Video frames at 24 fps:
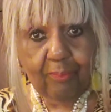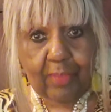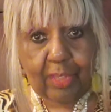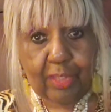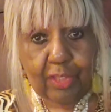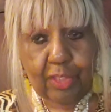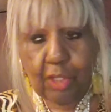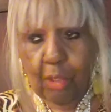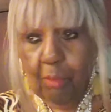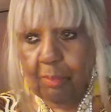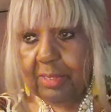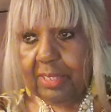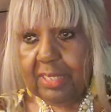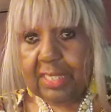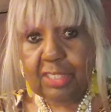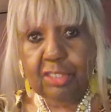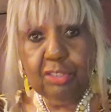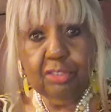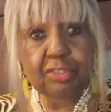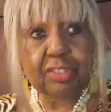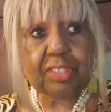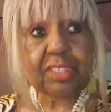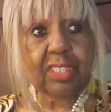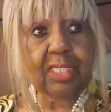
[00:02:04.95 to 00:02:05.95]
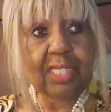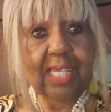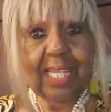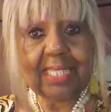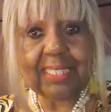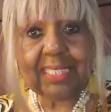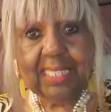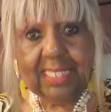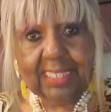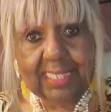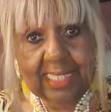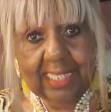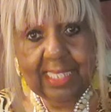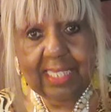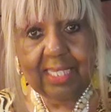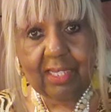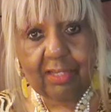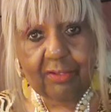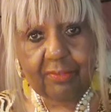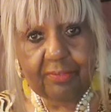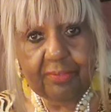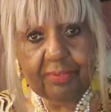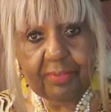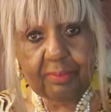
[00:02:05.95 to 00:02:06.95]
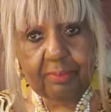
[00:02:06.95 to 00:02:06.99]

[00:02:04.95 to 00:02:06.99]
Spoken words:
But then you still got to live.